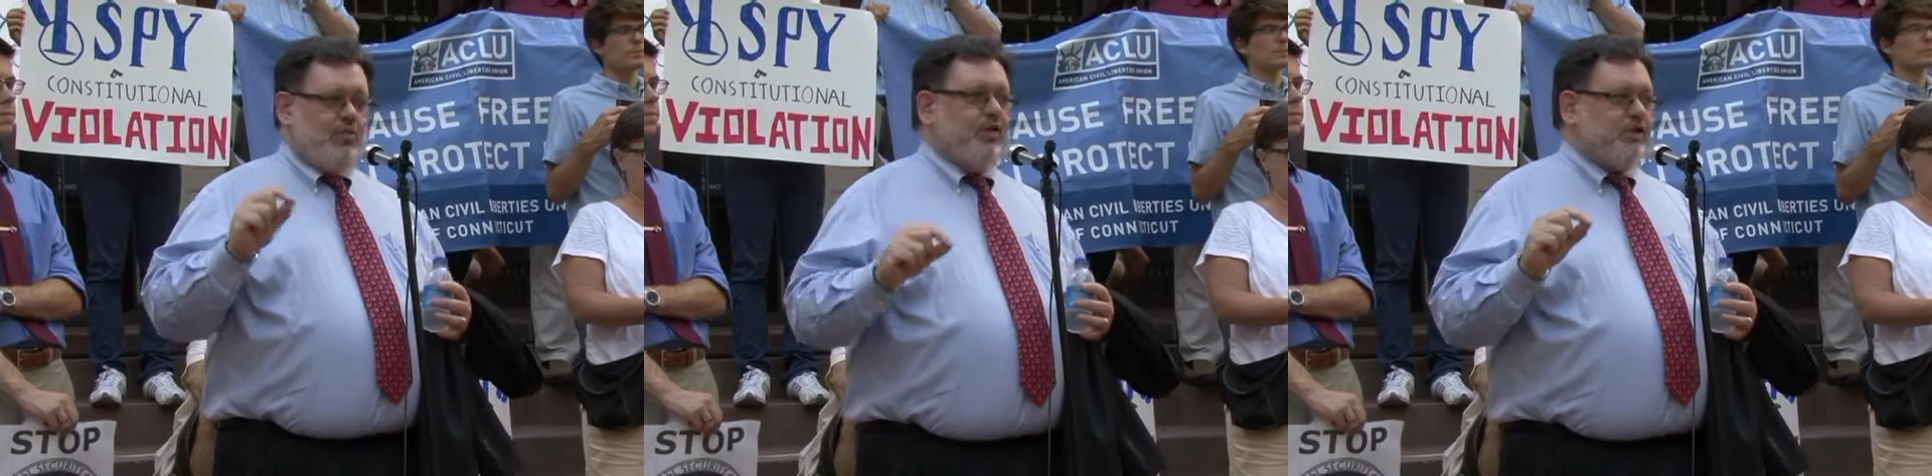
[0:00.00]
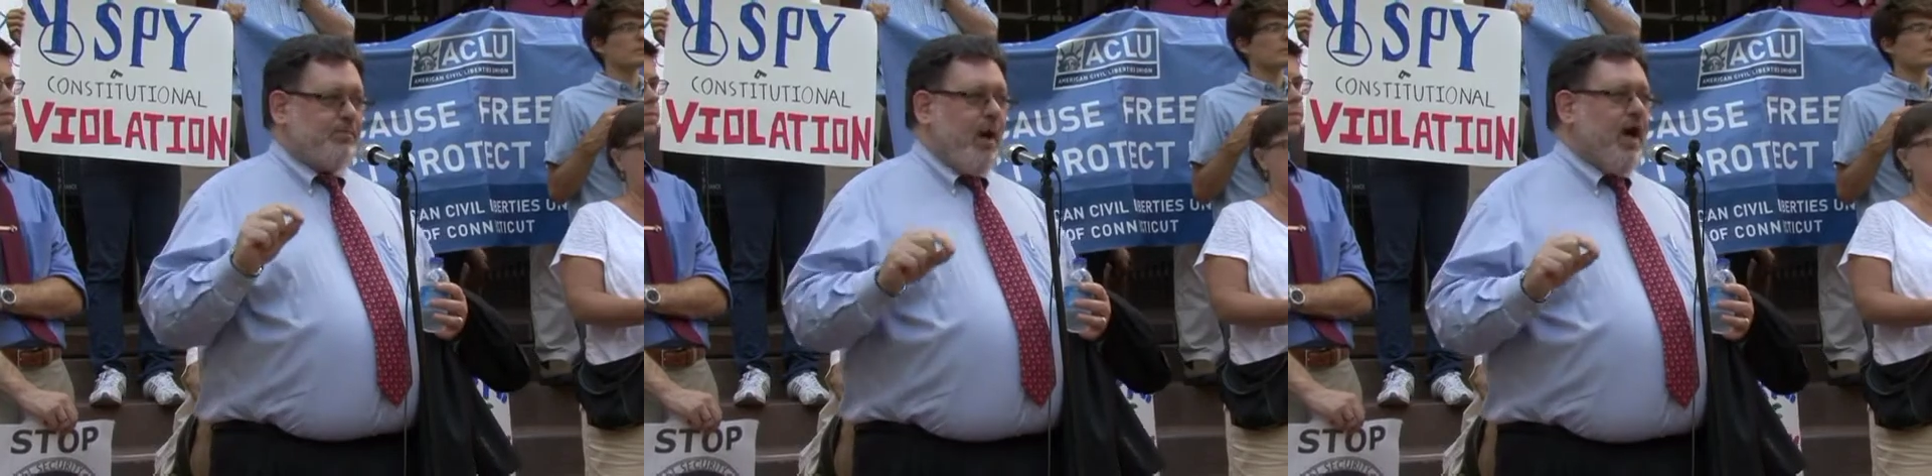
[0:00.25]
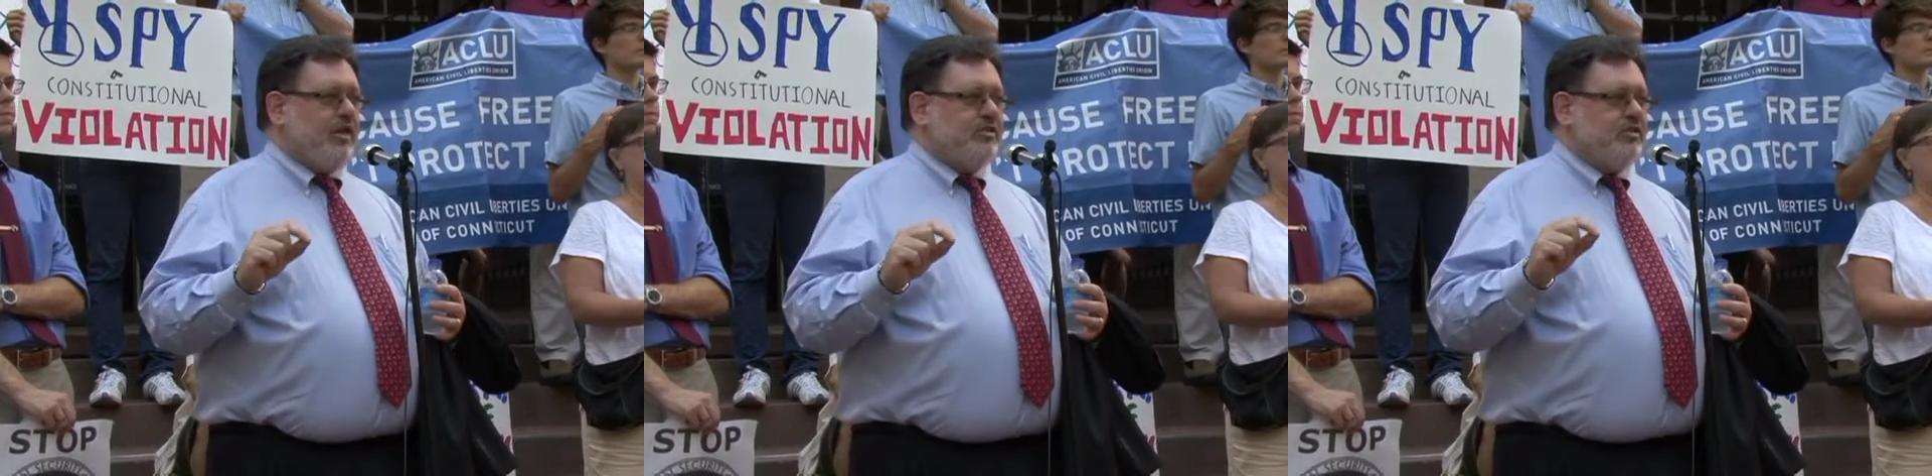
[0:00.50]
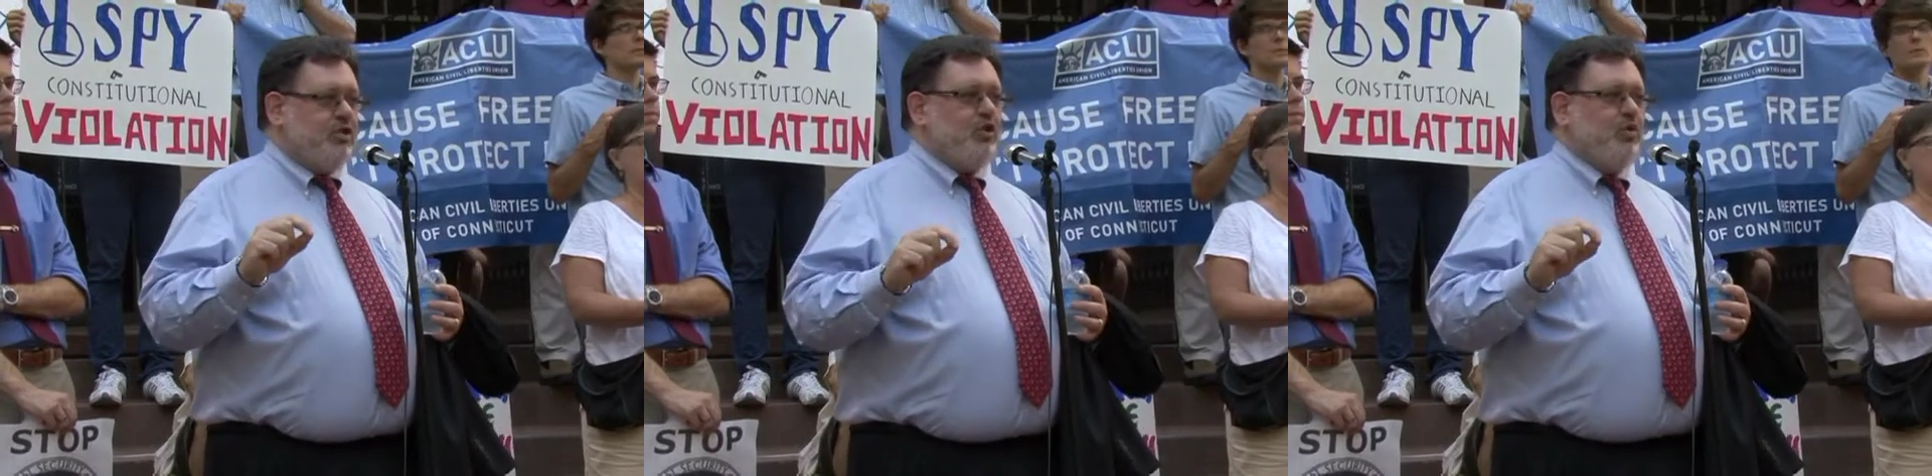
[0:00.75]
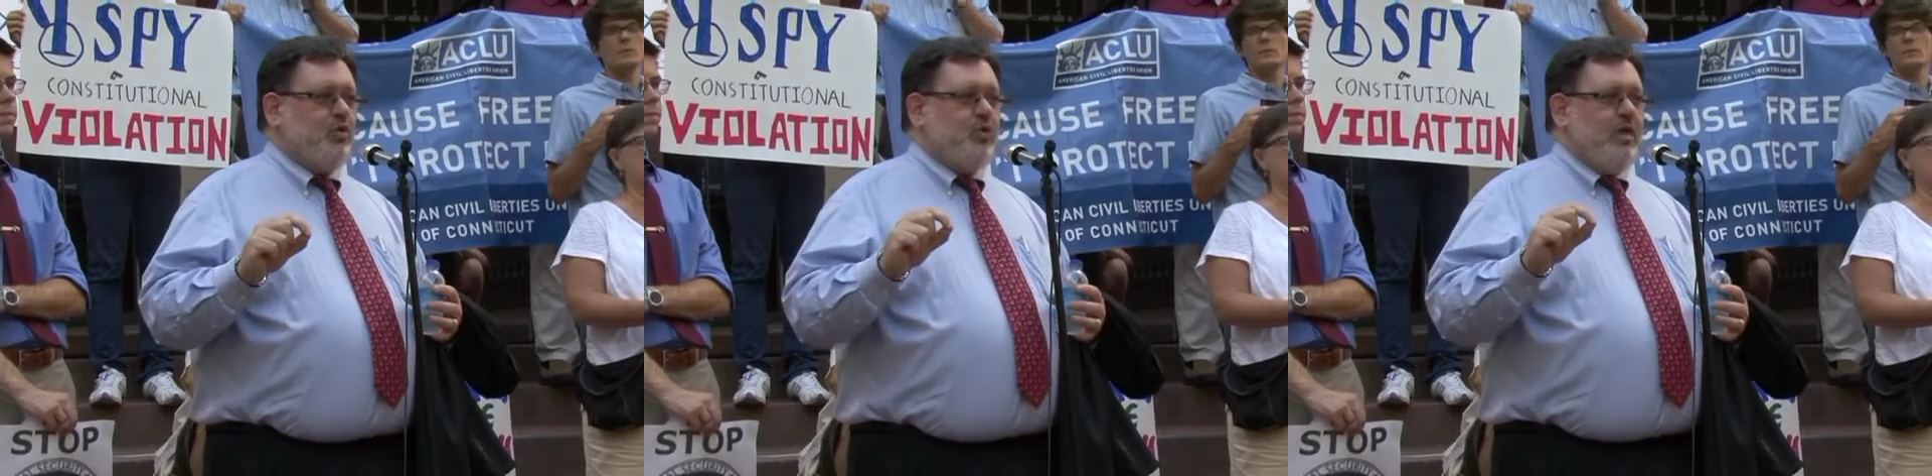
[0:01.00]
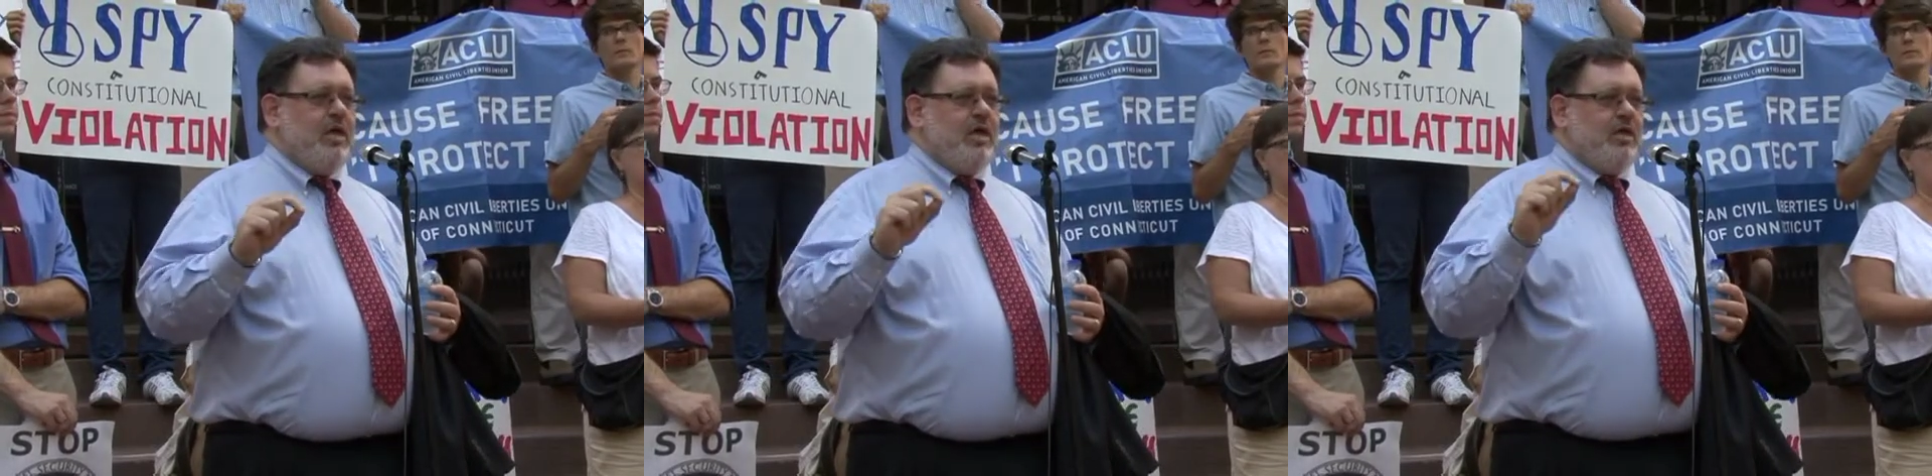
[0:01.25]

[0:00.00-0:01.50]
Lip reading: response to